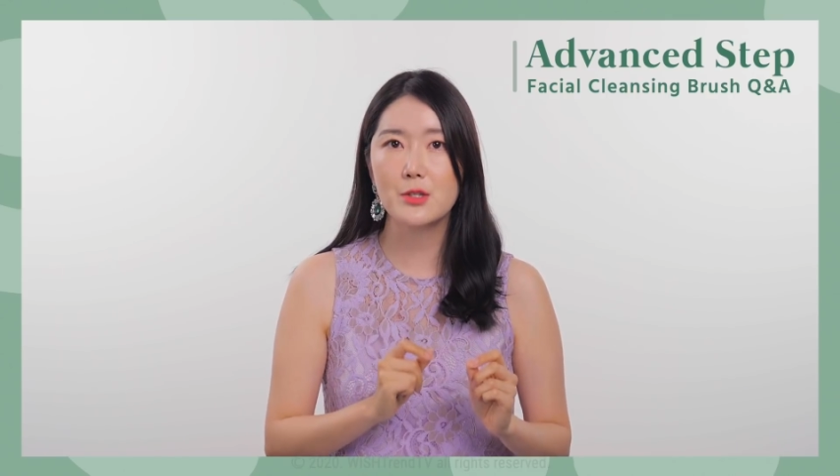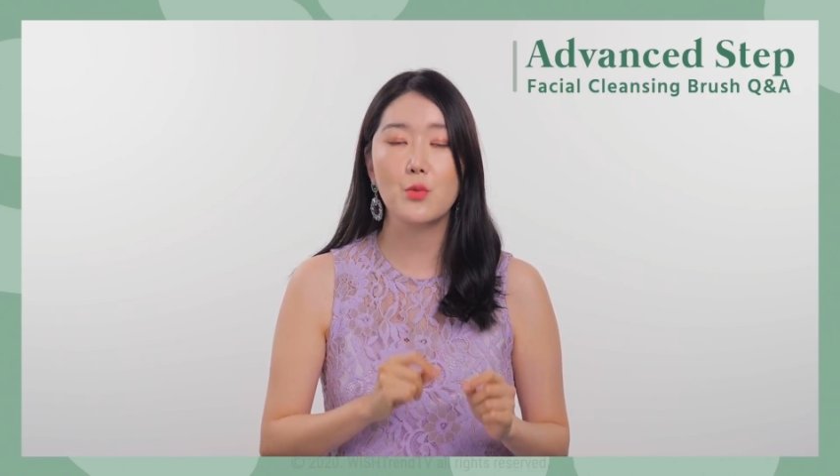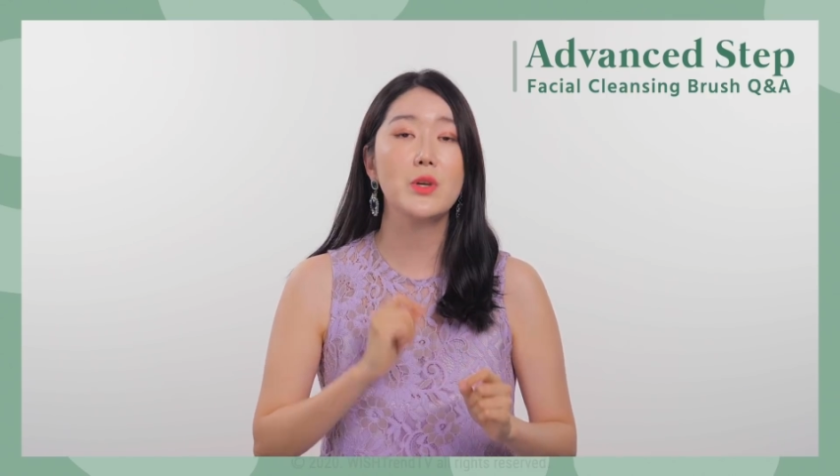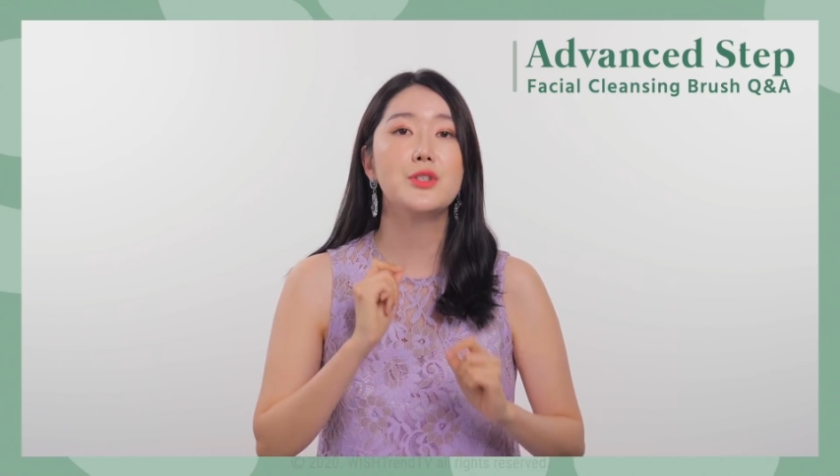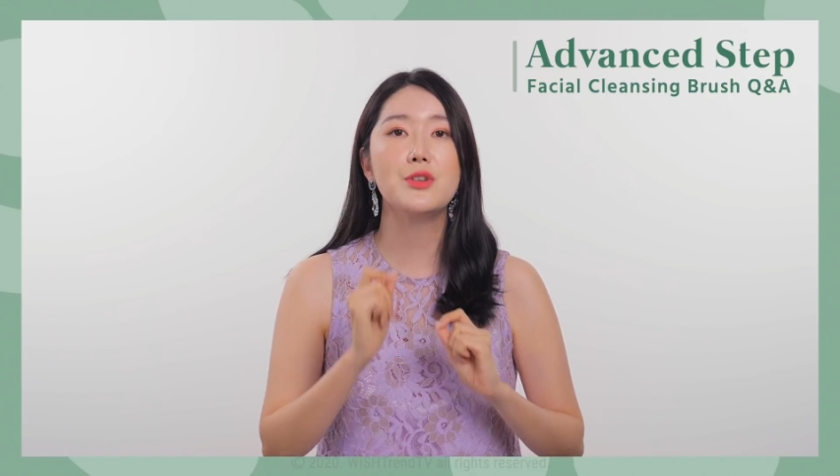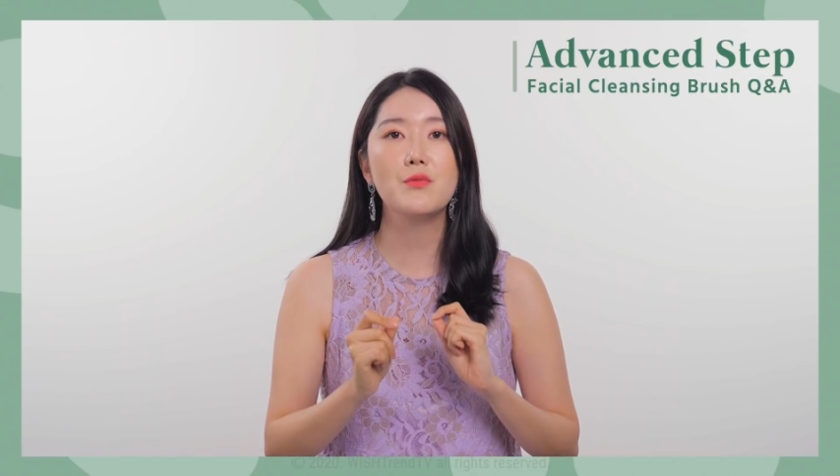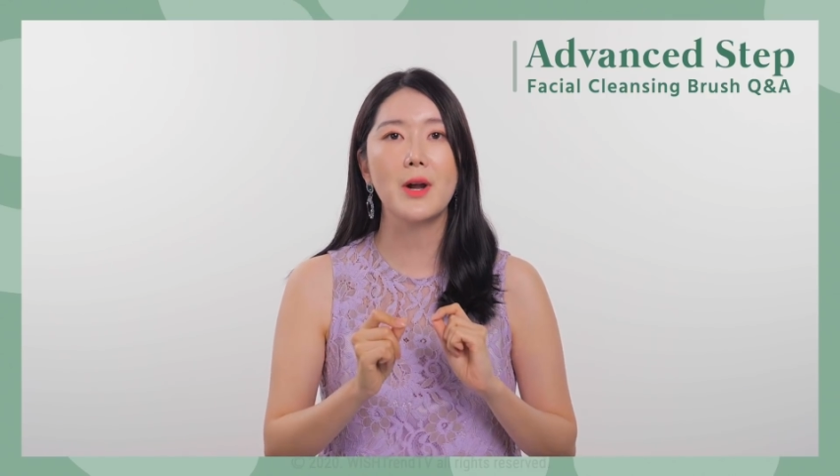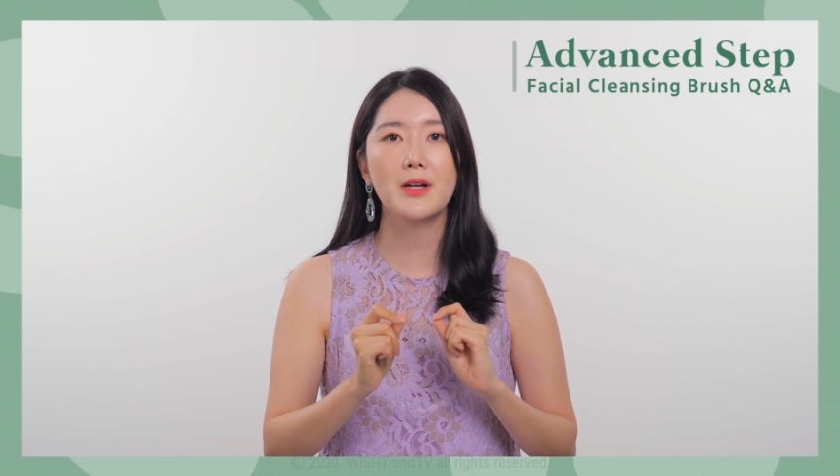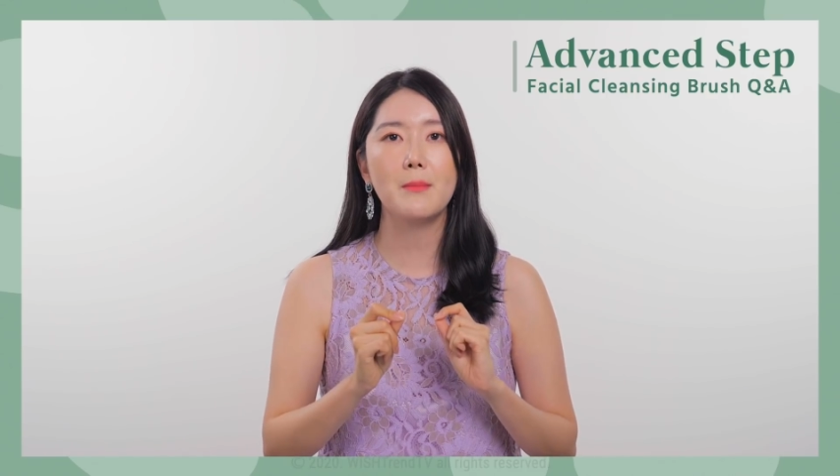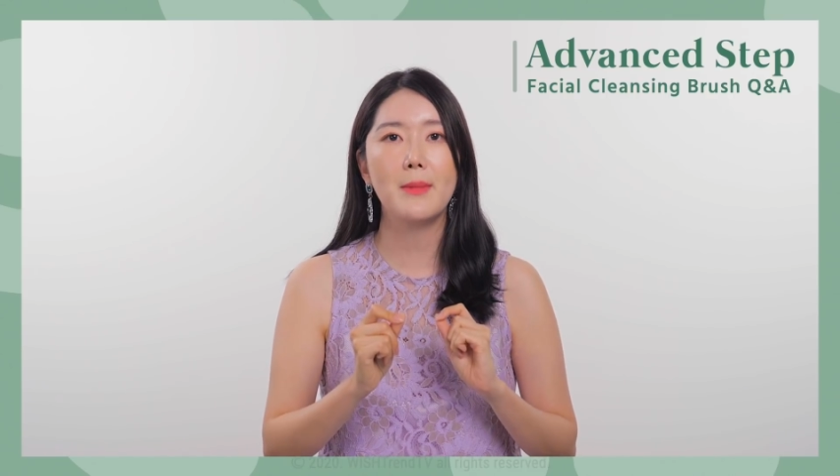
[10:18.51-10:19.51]
so we do
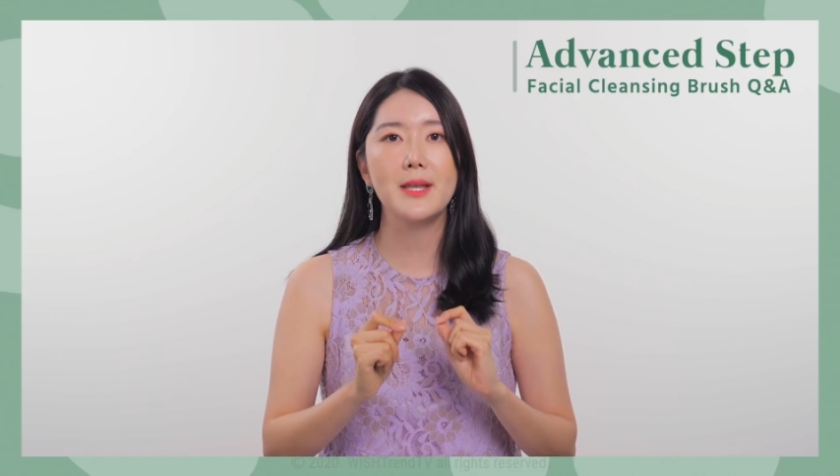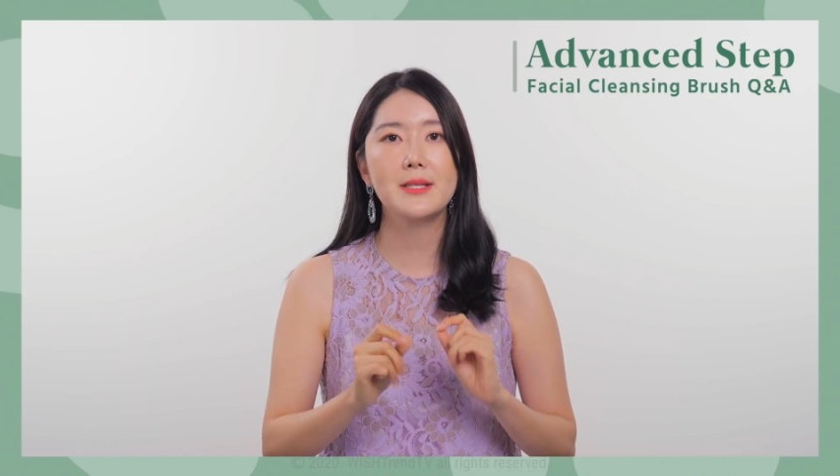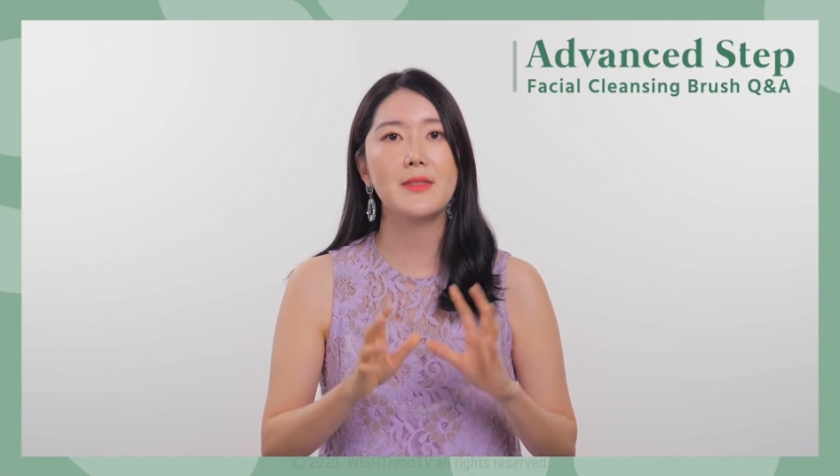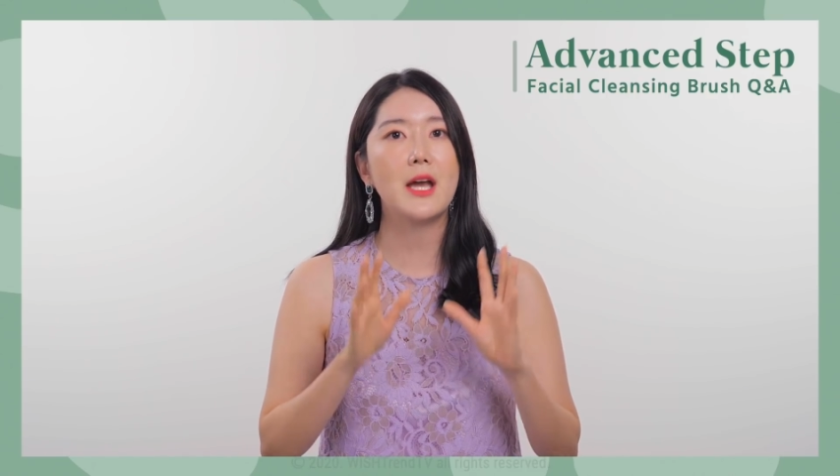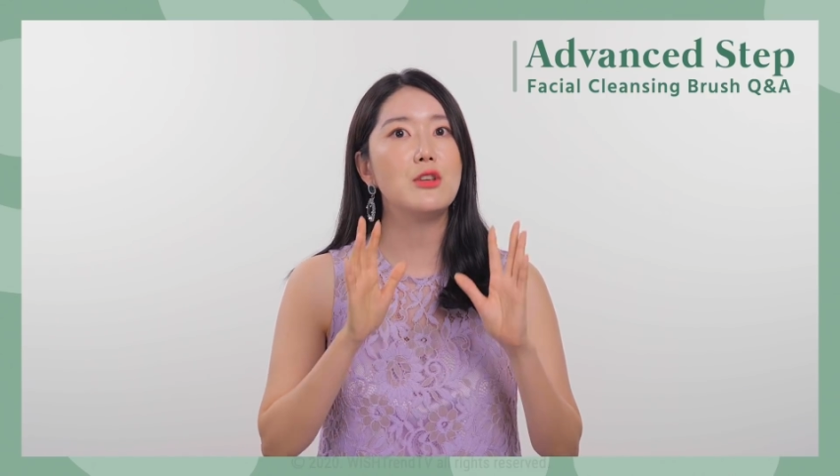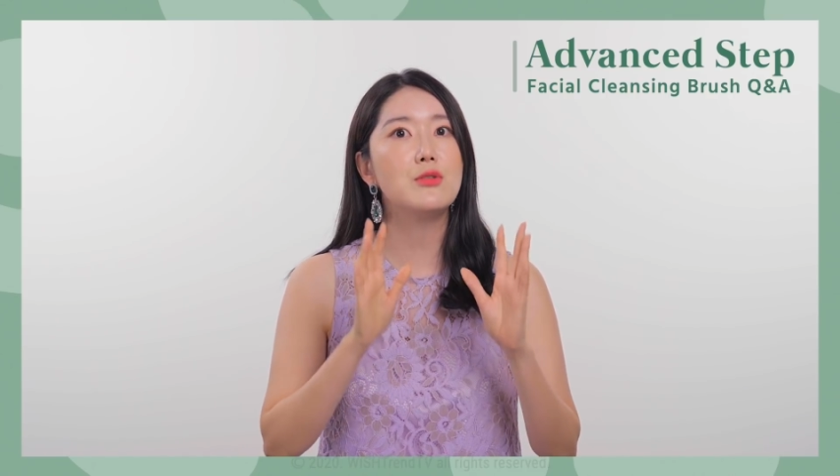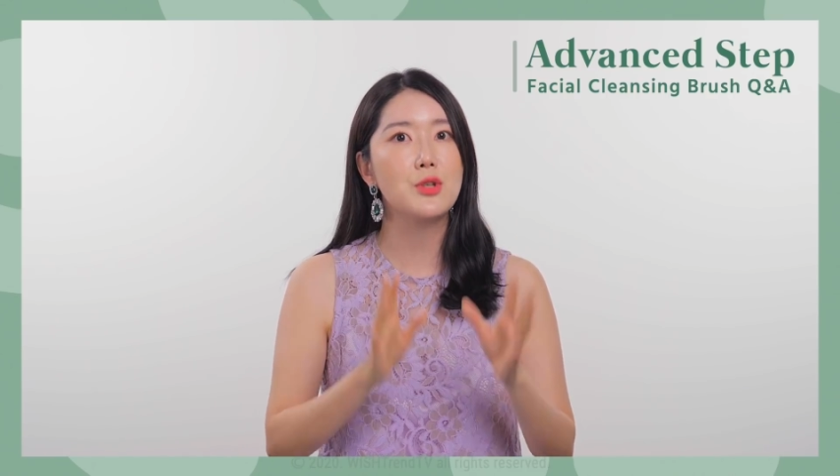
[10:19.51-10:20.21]
recommend that you